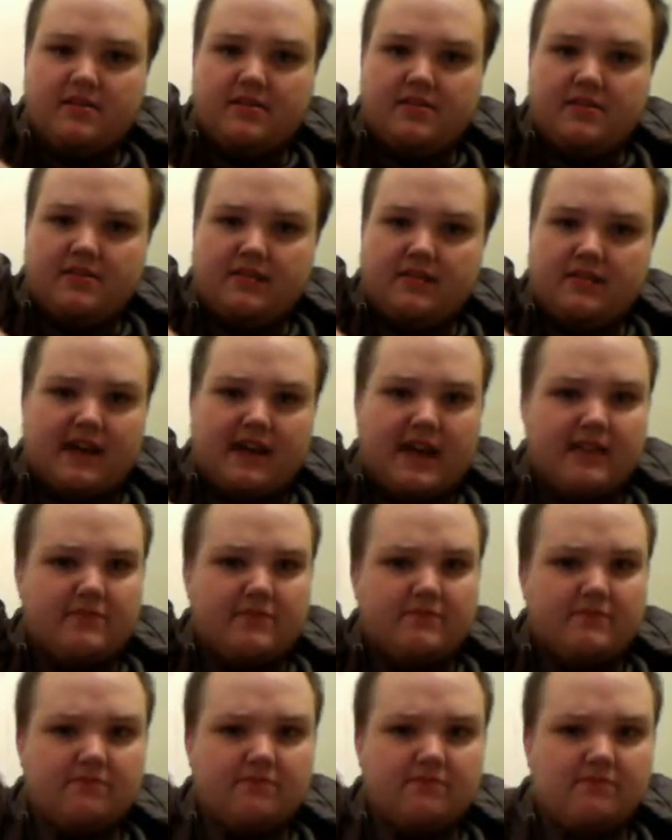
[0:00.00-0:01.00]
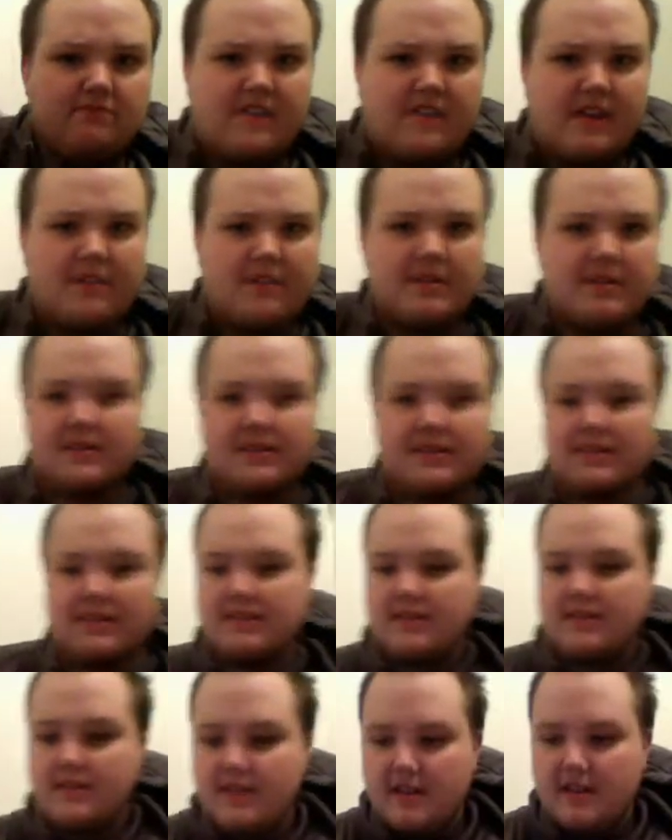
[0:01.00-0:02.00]
like that, if that makes sense.
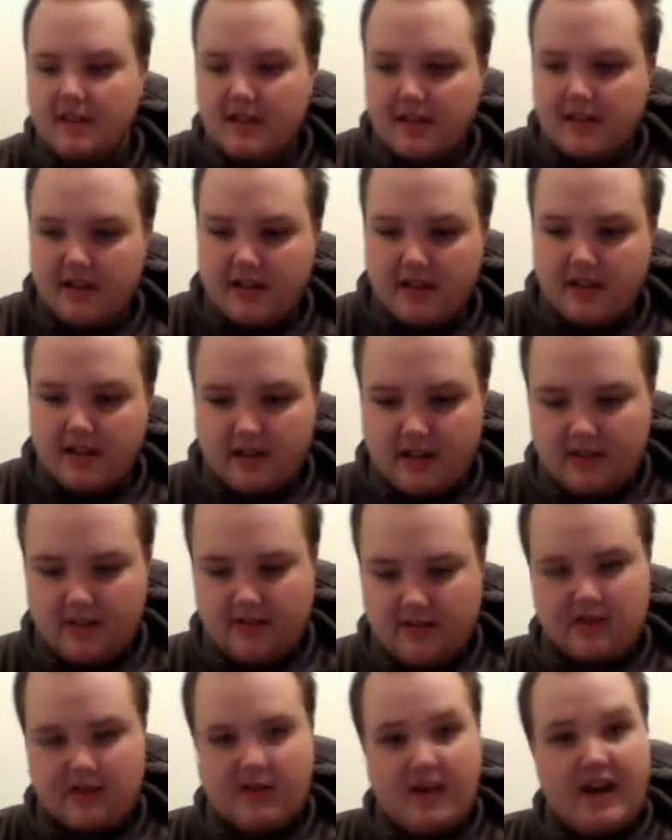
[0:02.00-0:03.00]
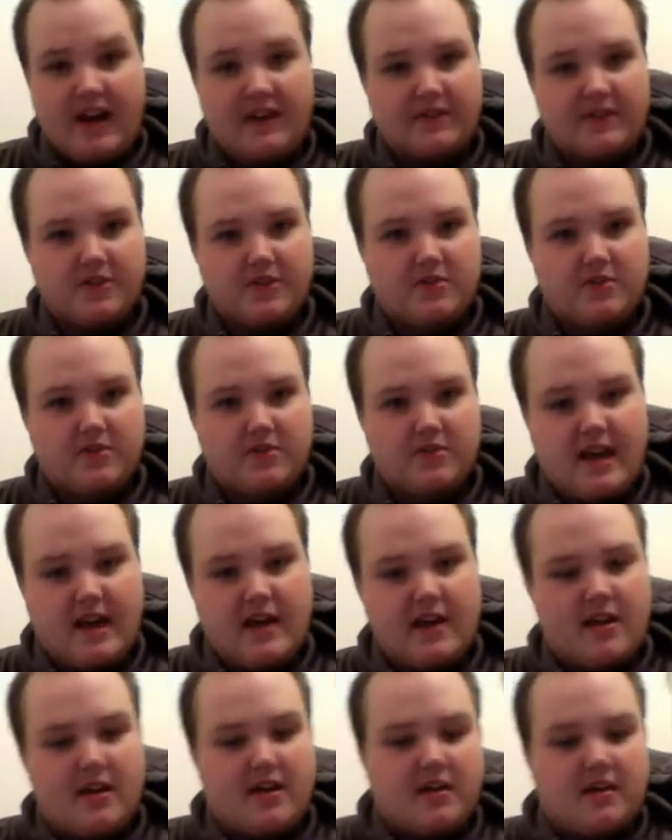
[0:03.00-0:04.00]
And so after you do
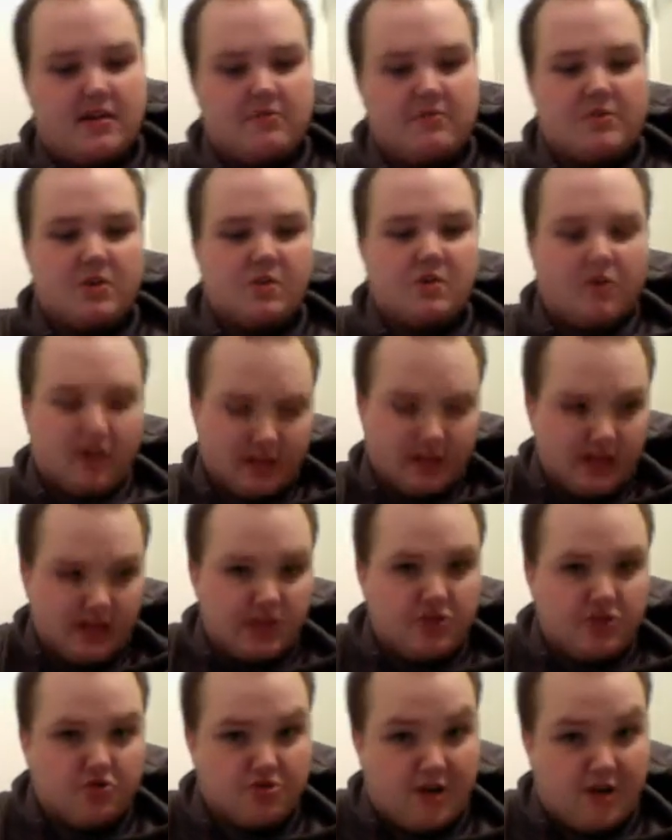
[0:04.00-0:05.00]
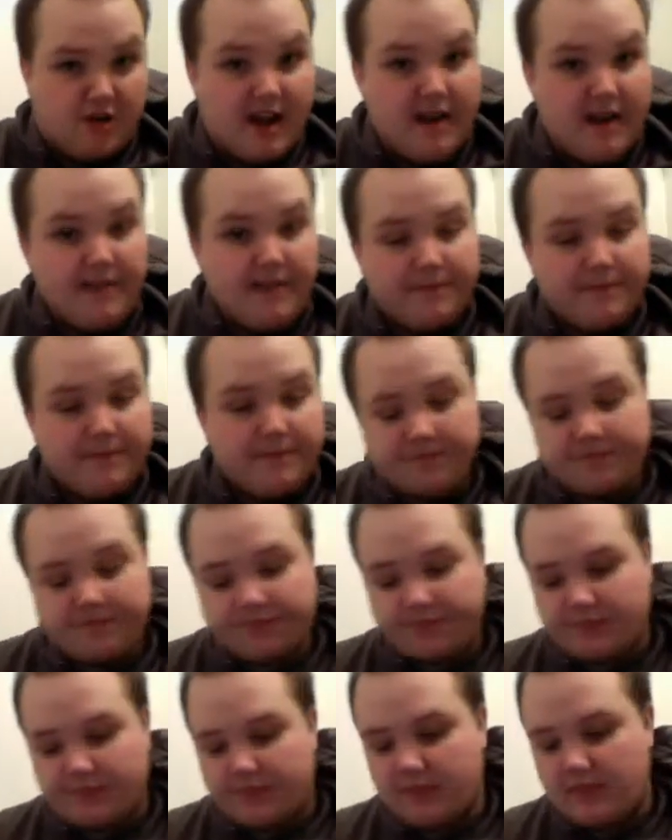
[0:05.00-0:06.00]
that, you want to let it dry.
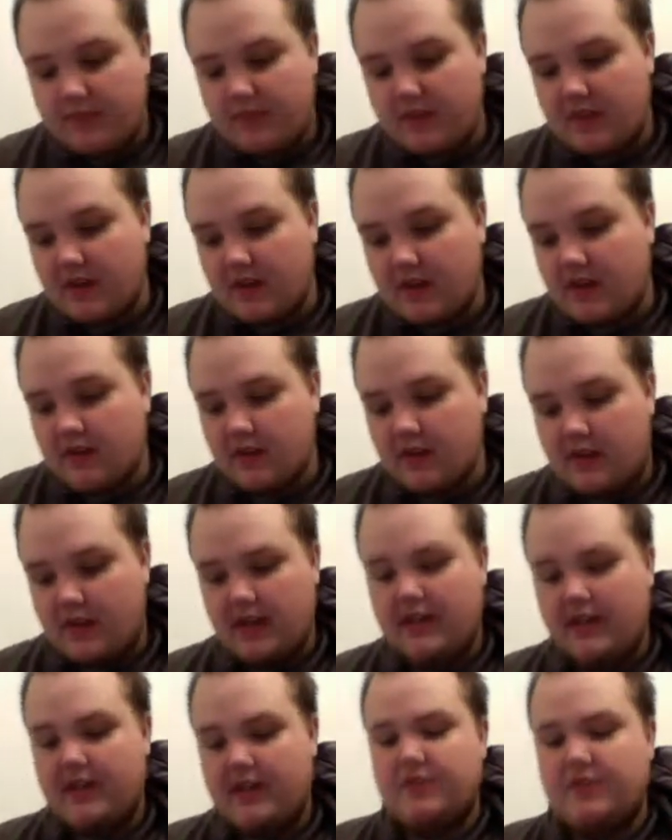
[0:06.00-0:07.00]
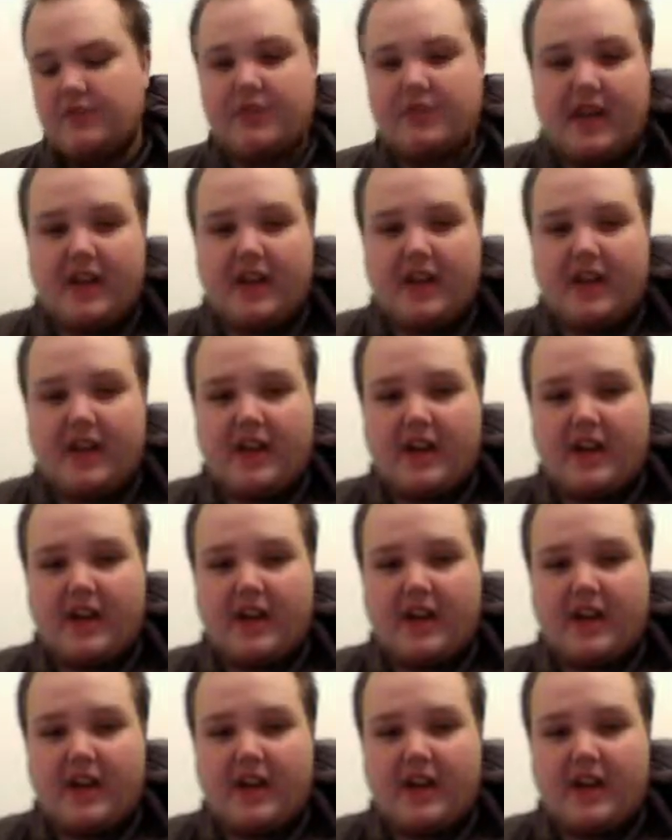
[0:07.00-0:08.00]
And what I find is
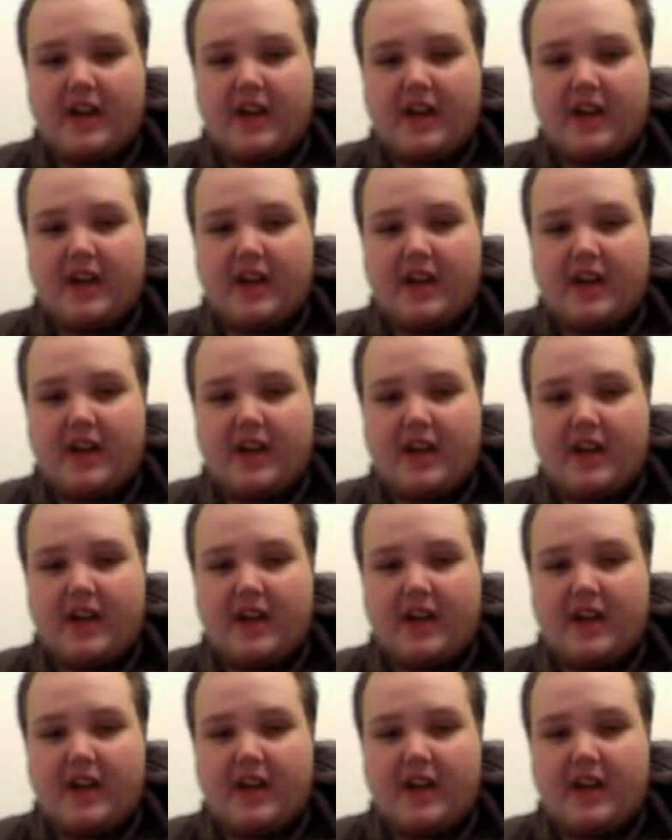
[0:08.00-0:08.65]
really helpful is